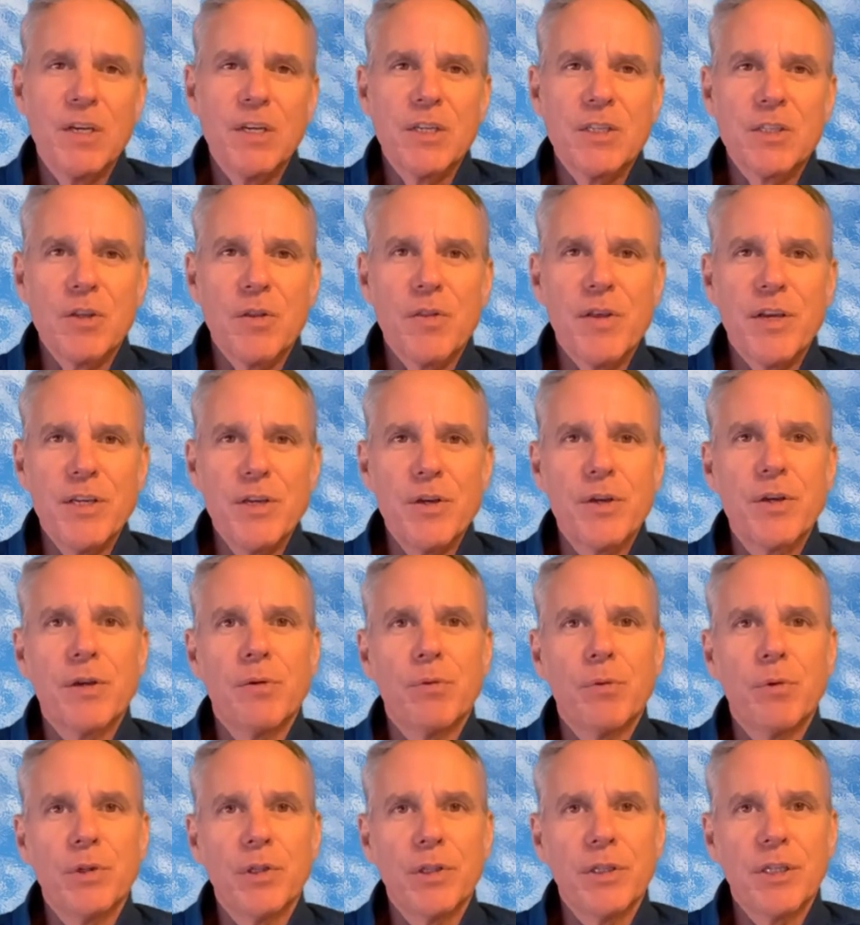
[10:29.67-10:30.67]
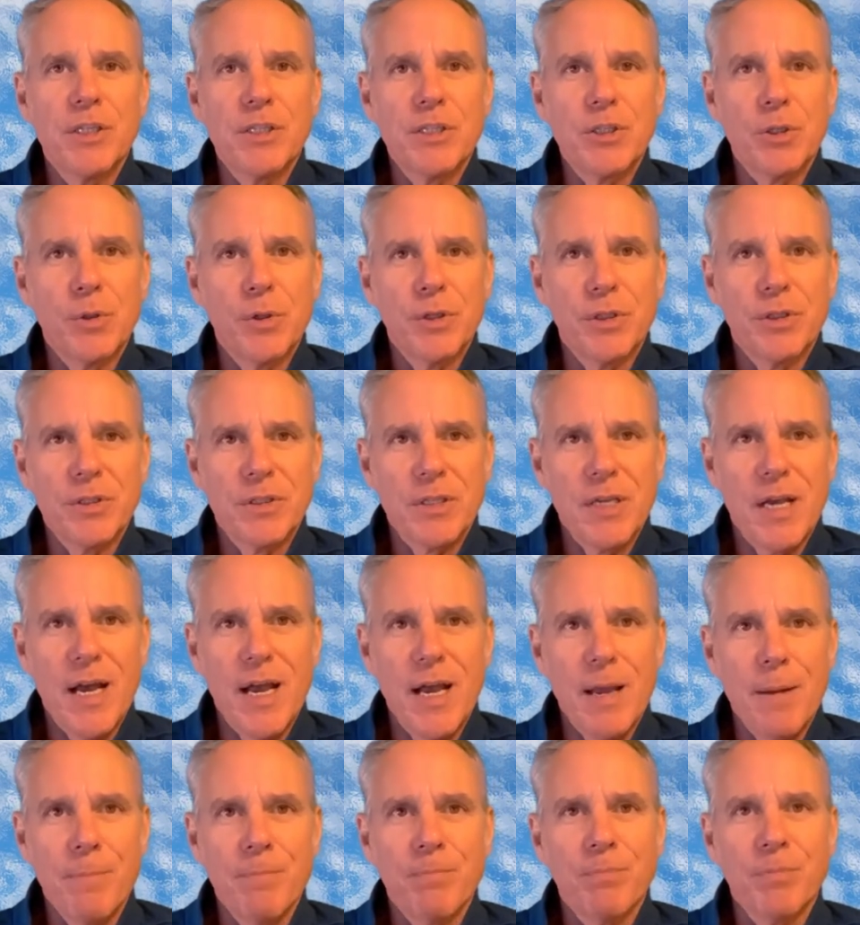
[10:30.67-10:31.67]
so that you can really enjoy your
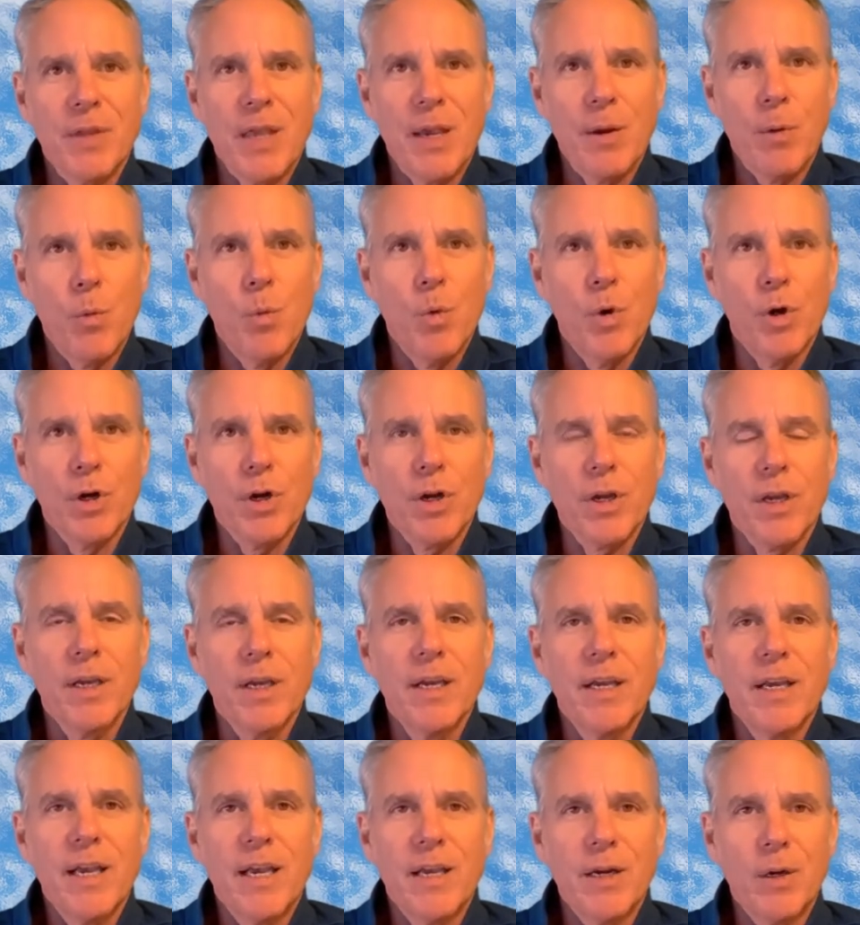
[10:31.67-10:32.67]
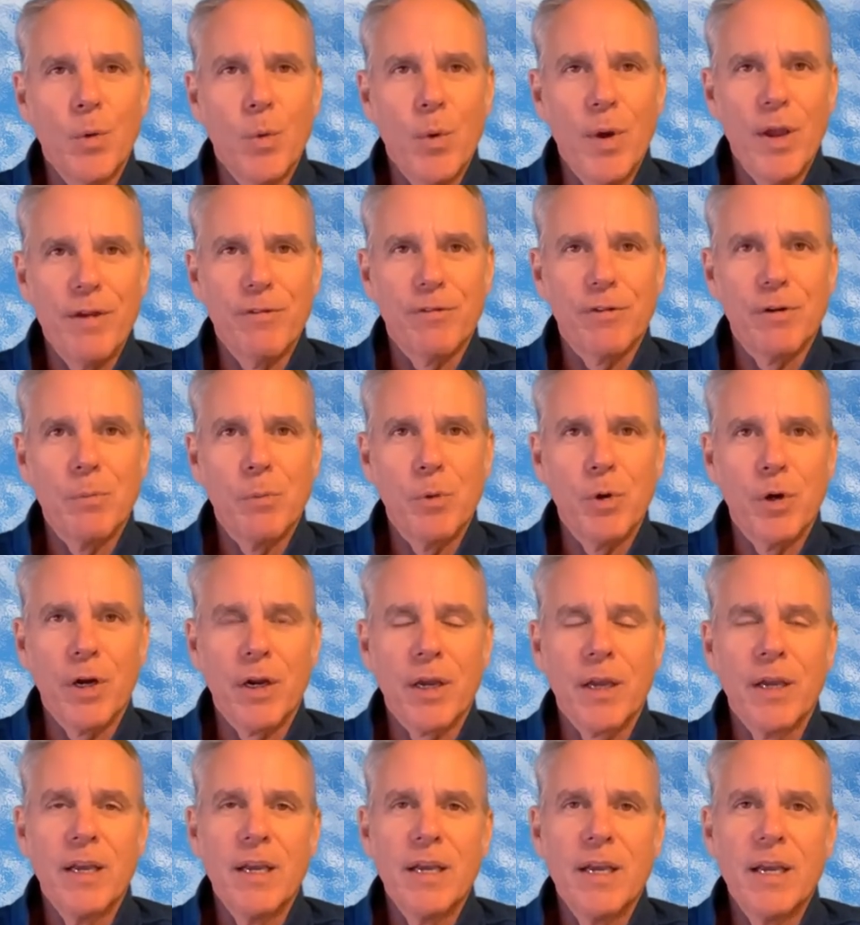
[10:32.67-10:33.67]
time at work and away from
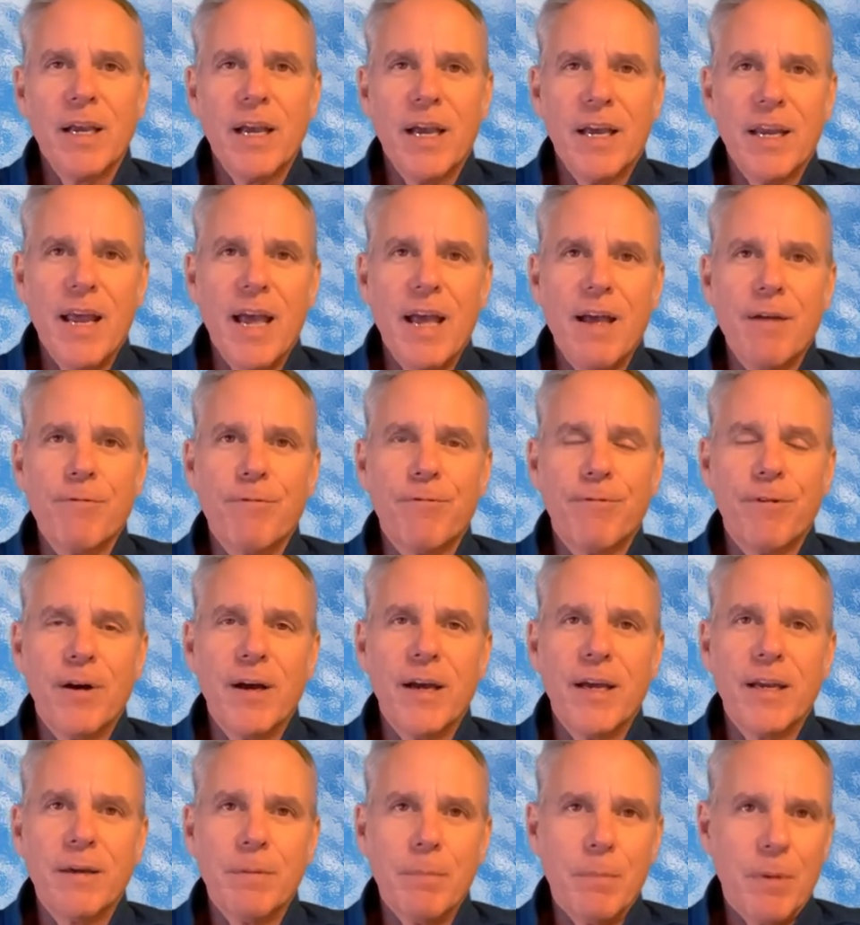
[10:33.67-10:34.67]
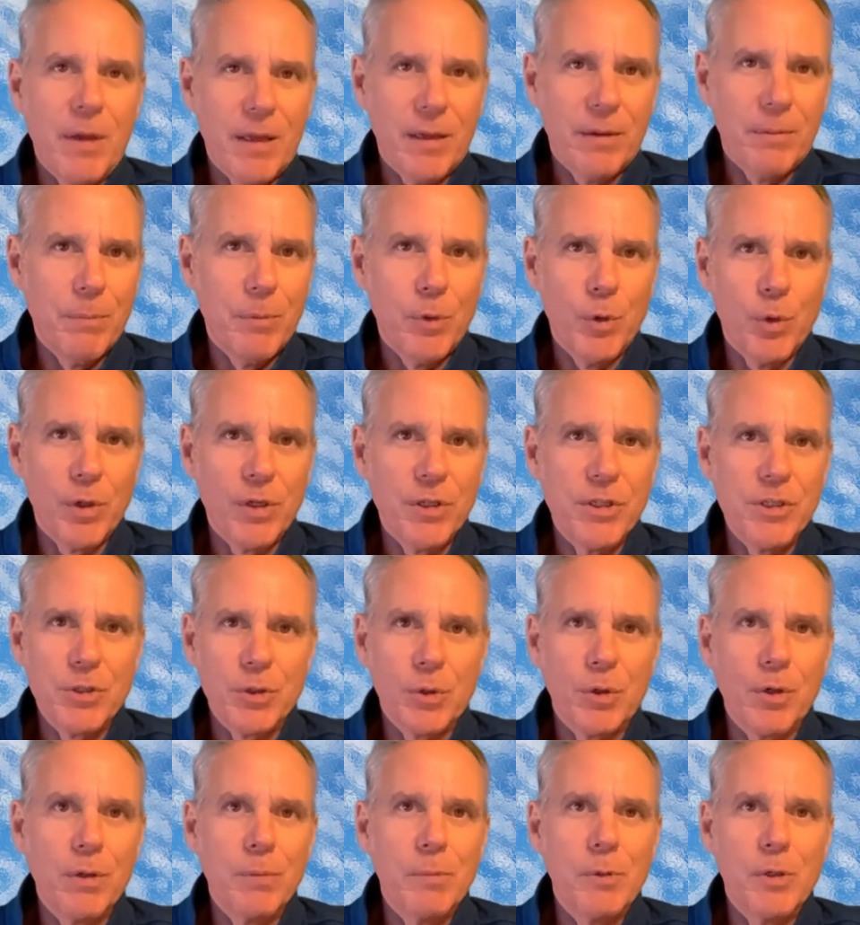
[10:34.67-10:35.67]
work and have fun and a more
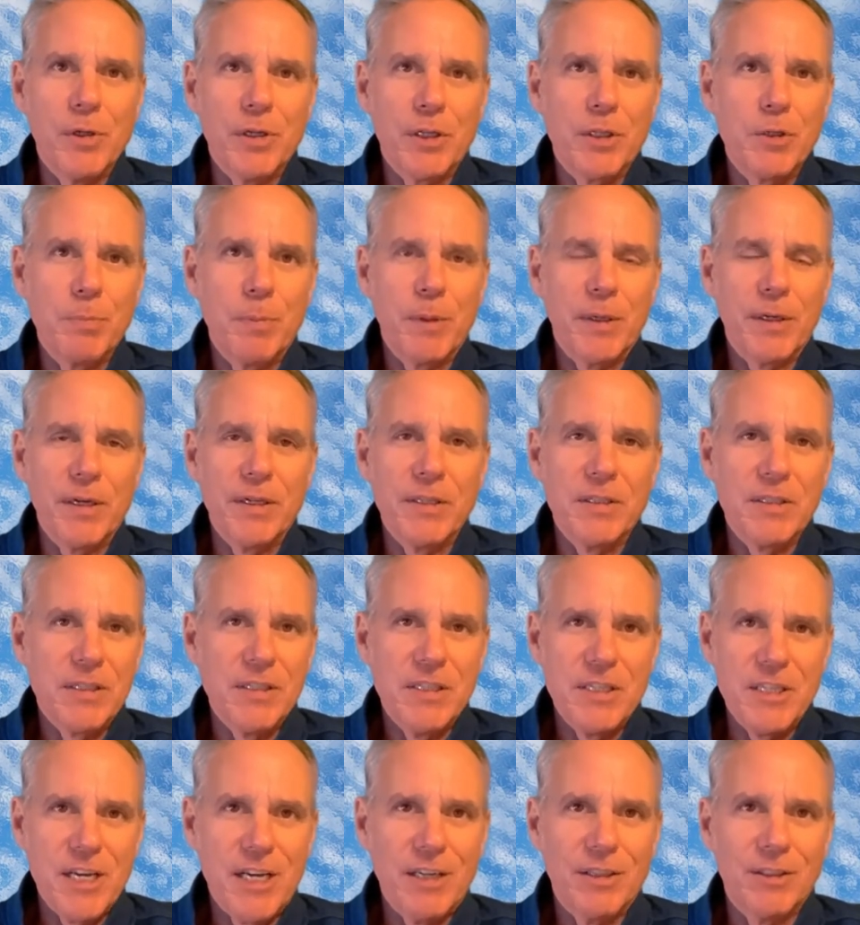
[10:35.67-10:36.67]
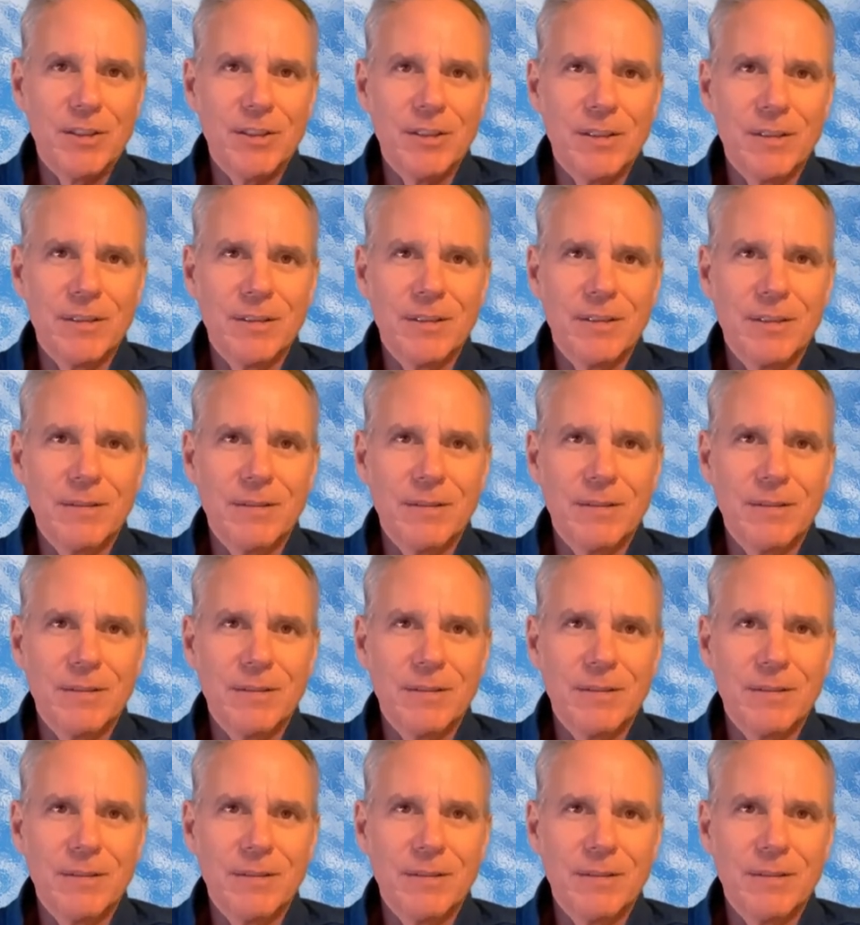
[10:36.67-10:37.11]
enjoyable experience in general.